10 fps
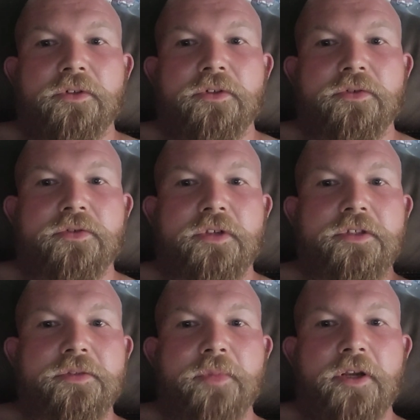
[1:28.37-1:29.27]
into those
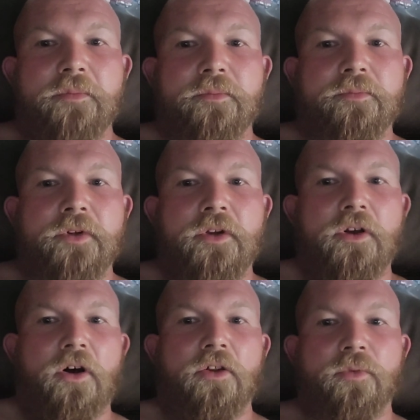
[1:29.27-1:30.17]
things and make them
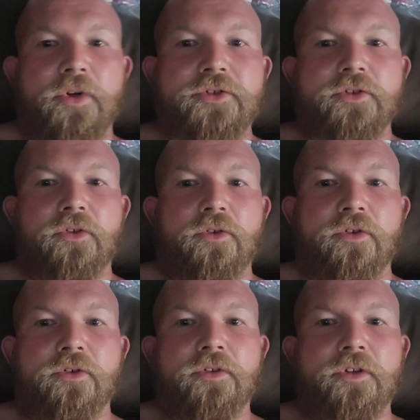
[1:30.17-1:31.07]
all original,
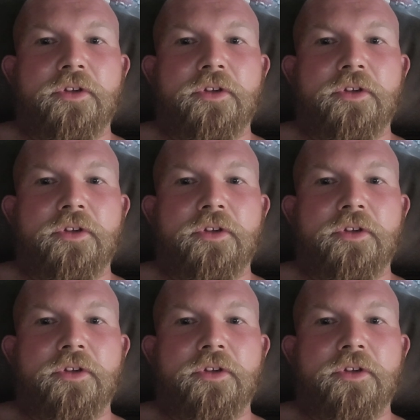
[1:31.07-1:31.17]
or,